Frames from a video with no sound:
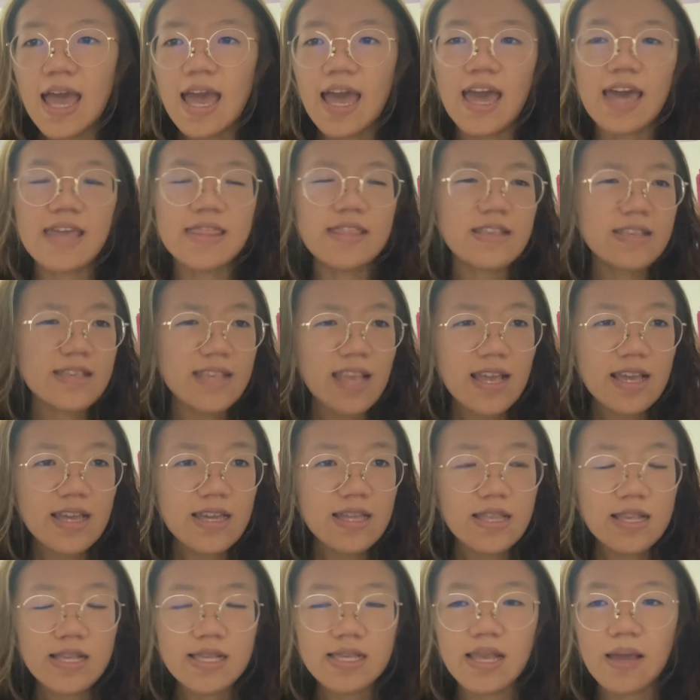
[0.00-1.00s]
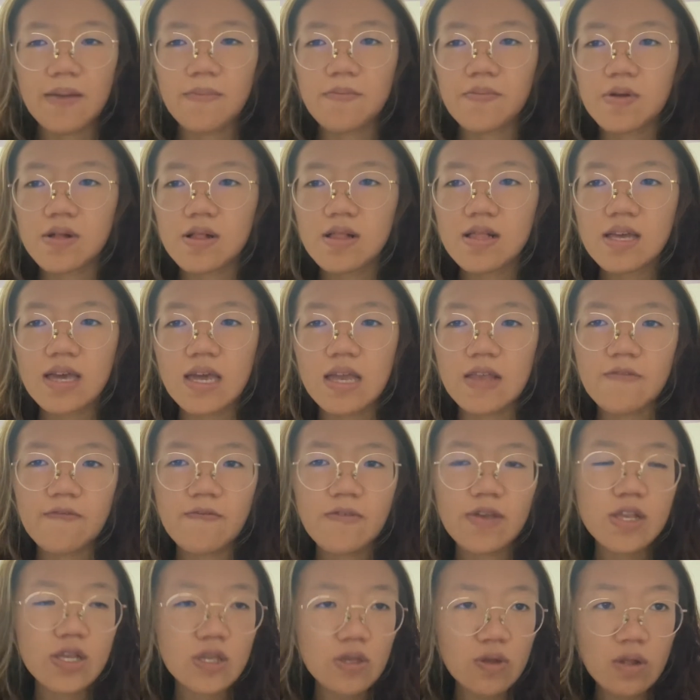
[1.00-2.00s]
And the second example is
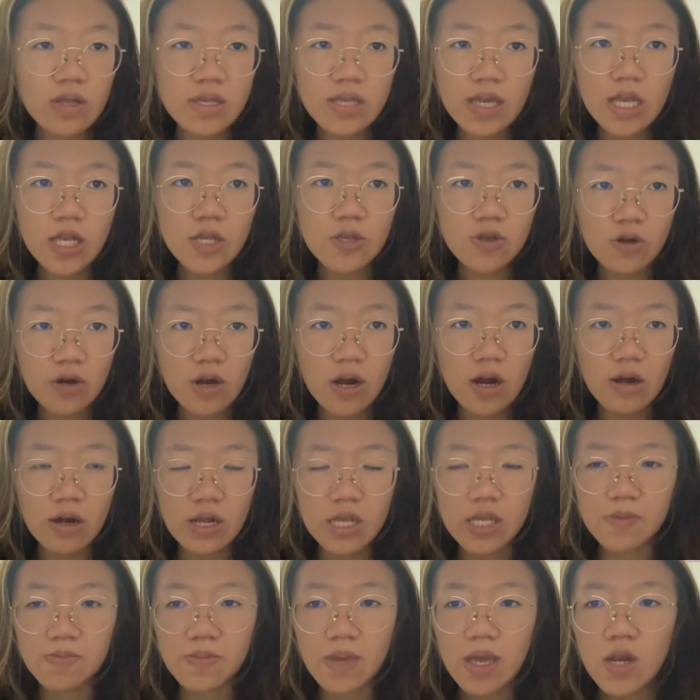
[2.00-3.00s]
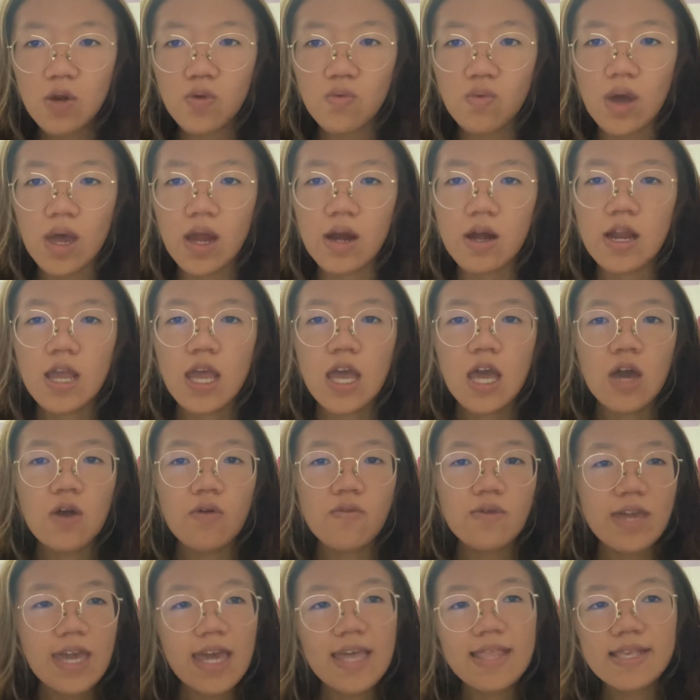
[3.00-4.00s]
visual sexual harassment, where
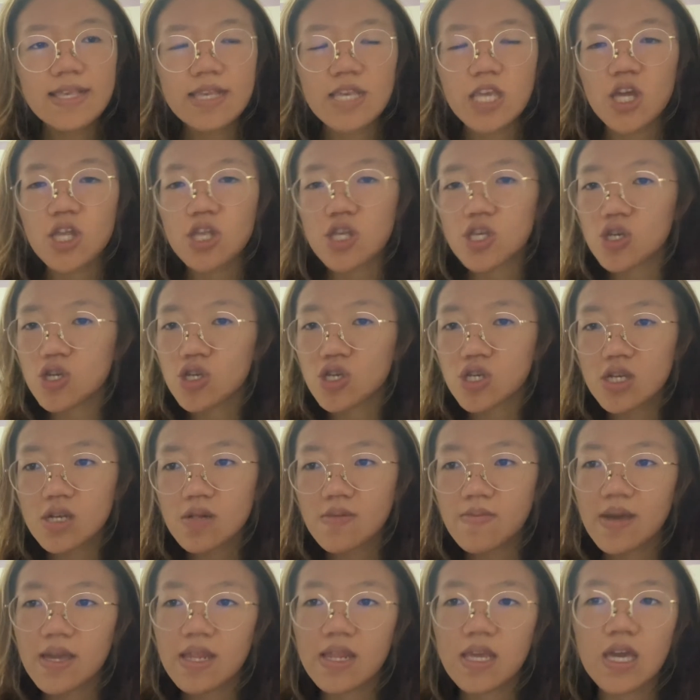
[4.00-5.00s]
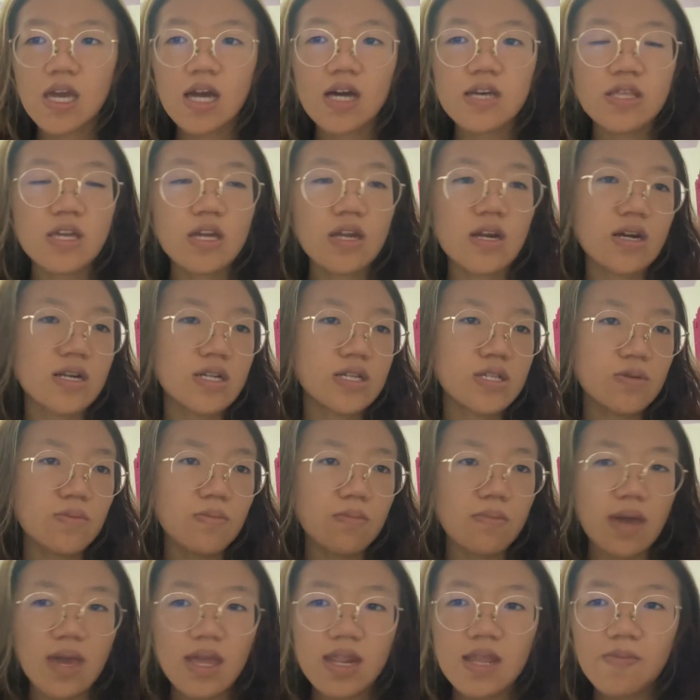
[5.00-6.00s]
we can see on social media there are so
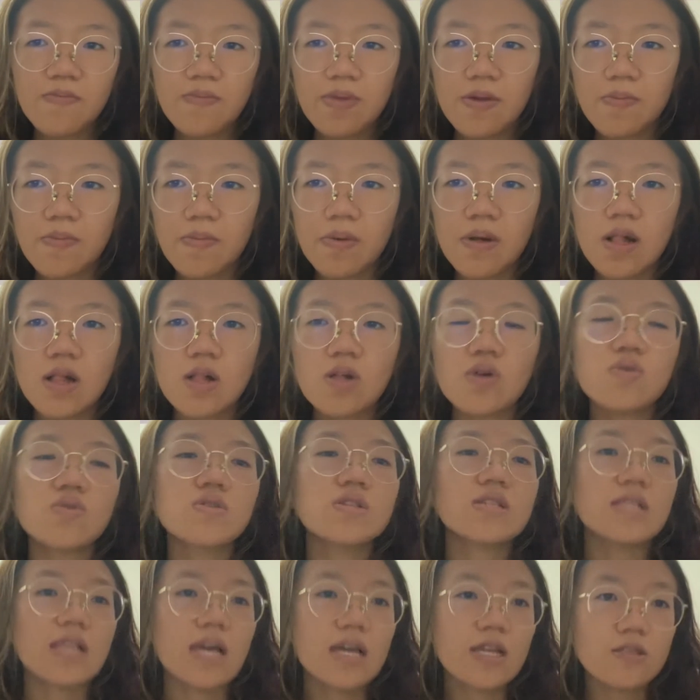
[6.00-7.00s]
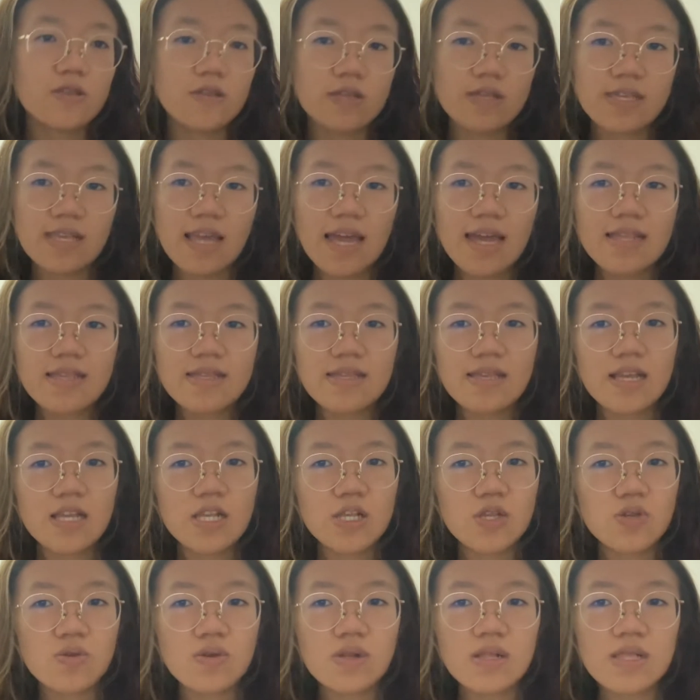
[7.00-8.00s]
many people who like to send
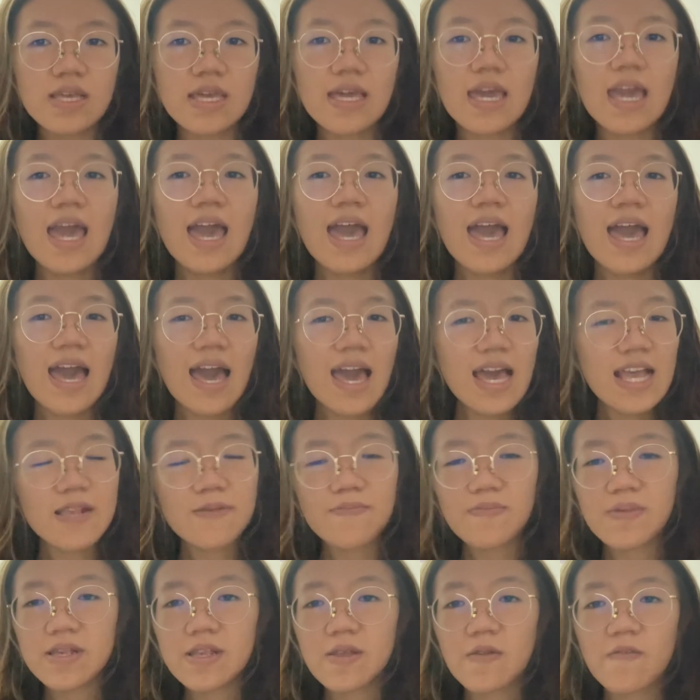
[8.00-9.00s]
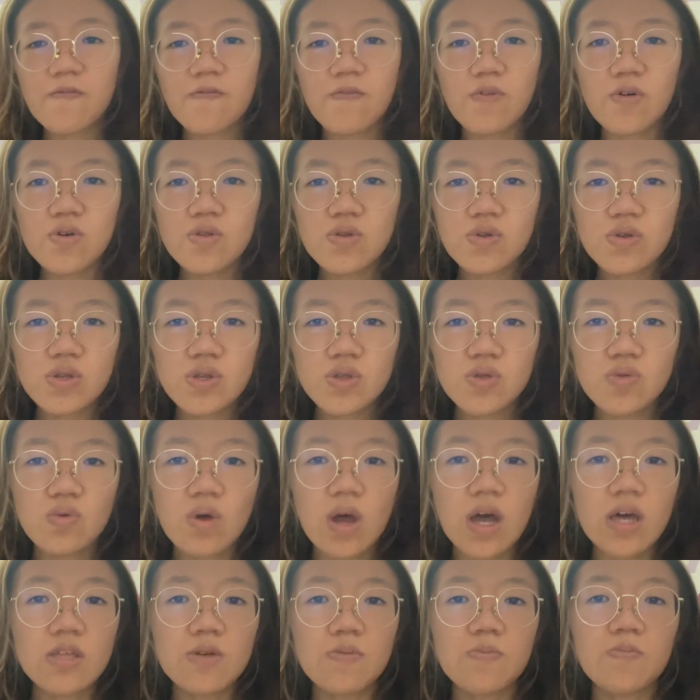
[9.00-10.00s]
sexually explicit photos to
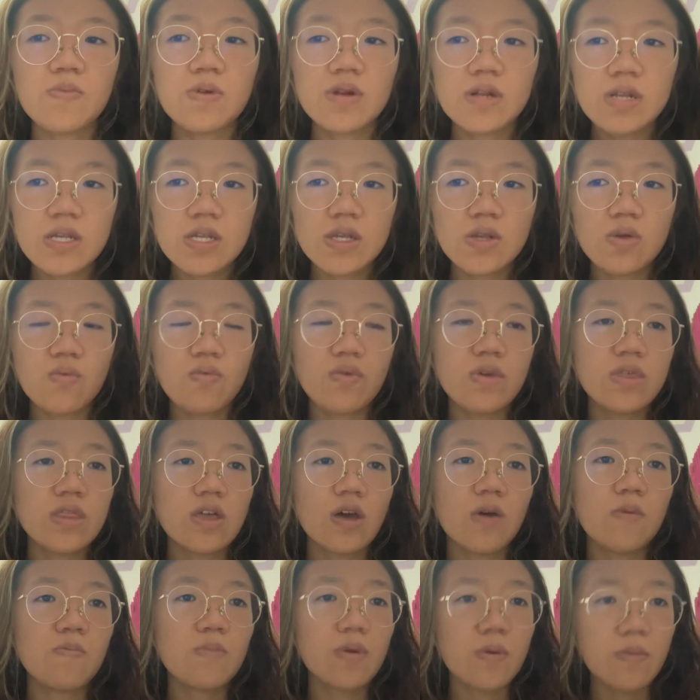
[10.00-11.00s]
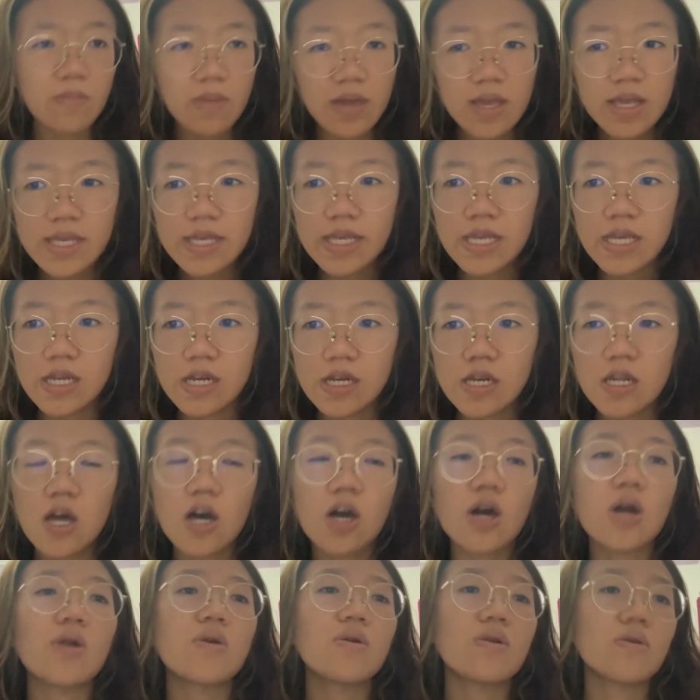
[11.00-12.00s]
other person without permission
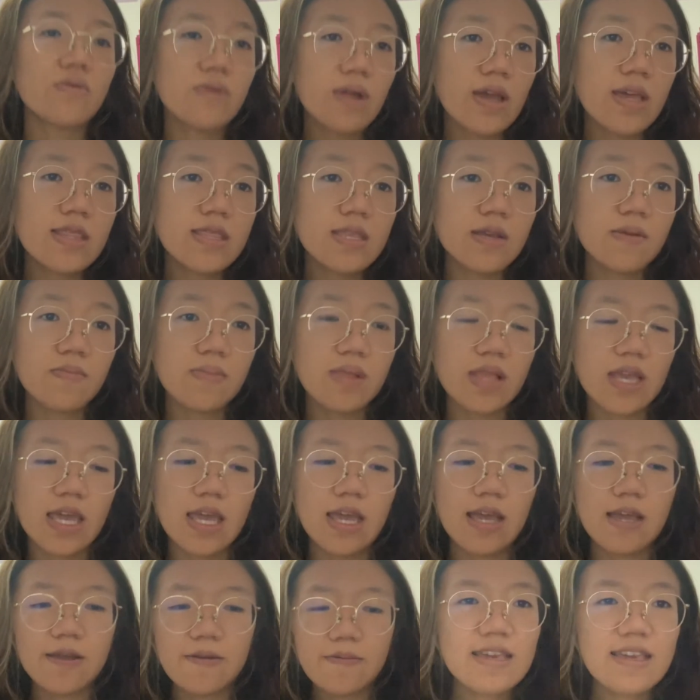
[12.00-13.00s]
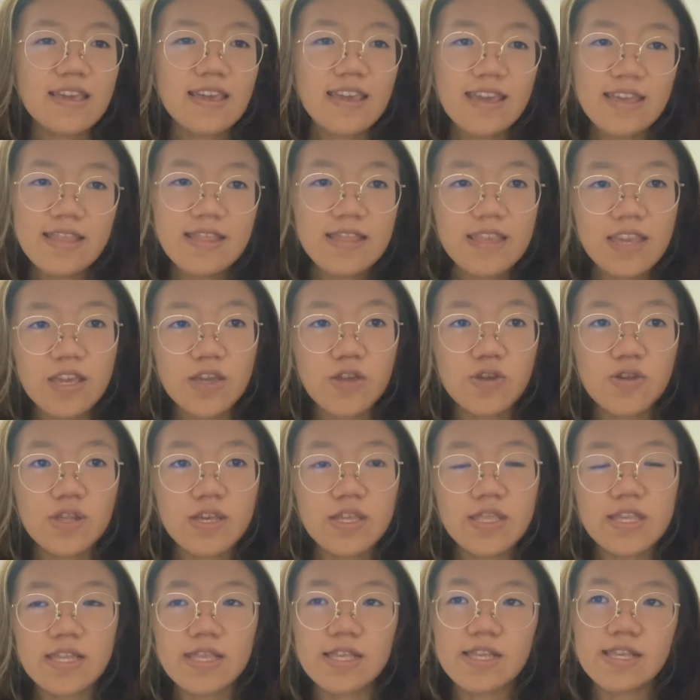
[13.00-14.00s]
or randomly. In the
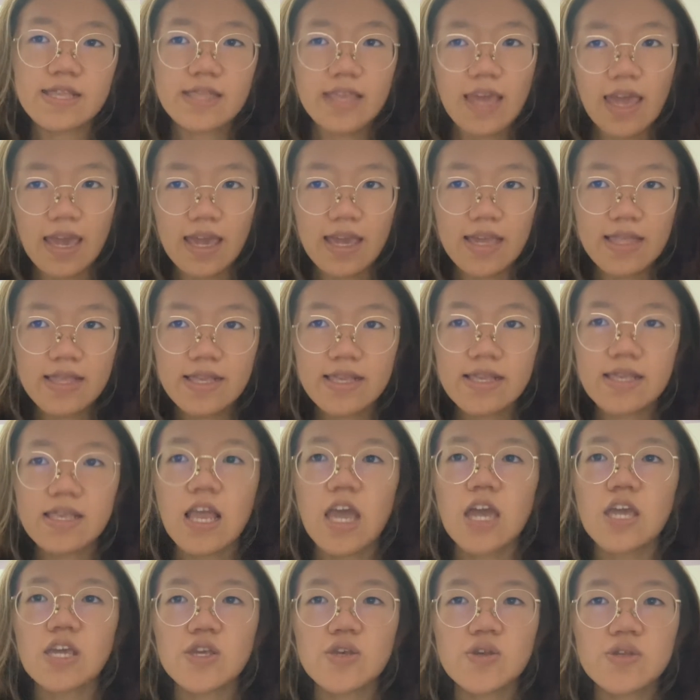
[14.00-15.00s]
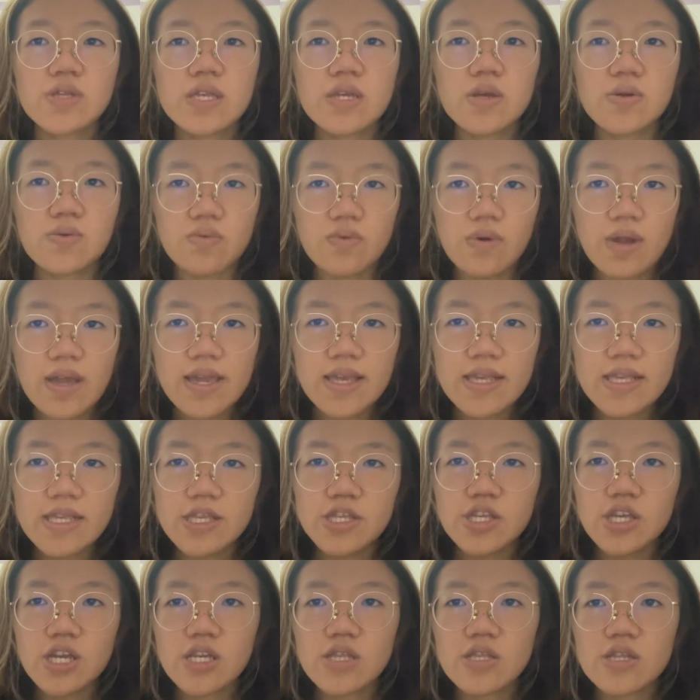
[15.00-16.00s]
United States, using race,
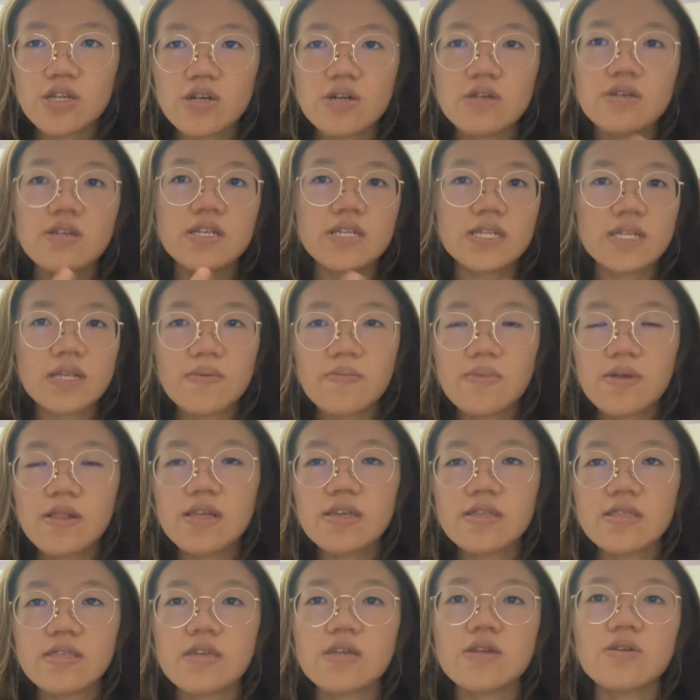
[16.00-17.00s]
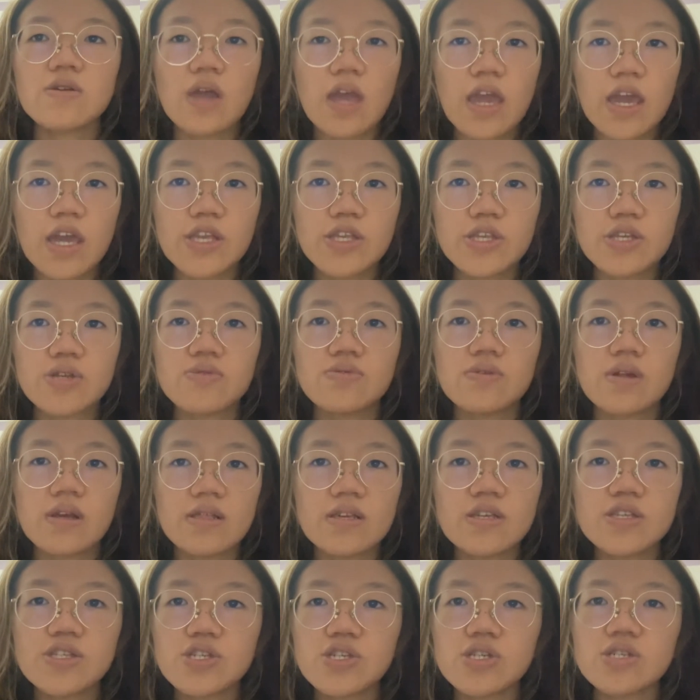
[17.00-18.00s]
gender, disability, age,
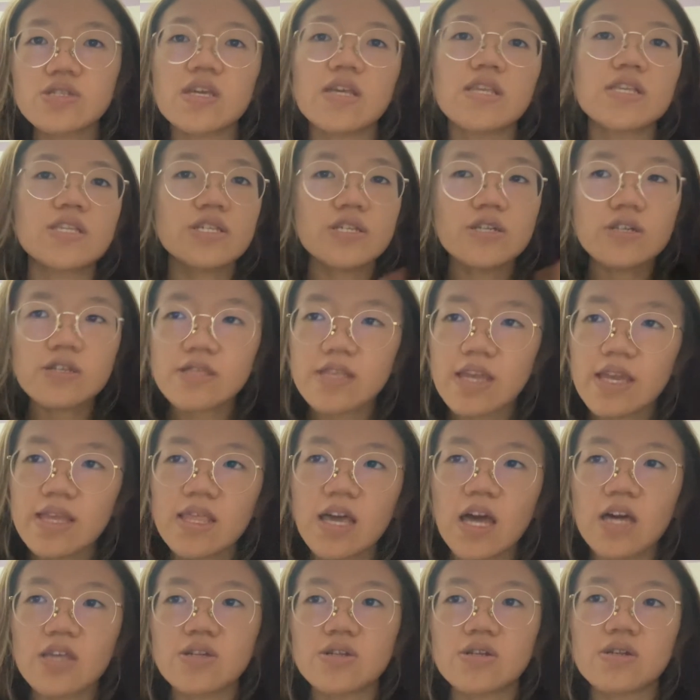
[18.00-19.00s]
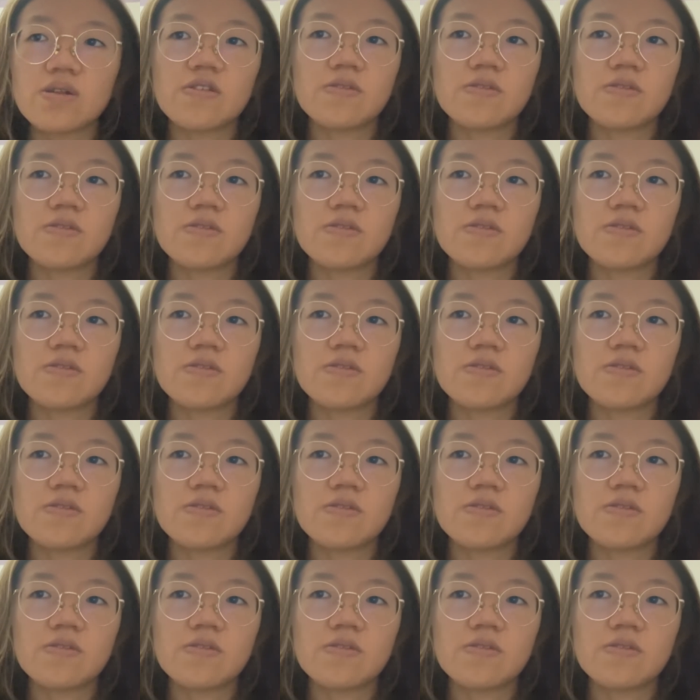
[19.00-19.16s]
religion, and certain other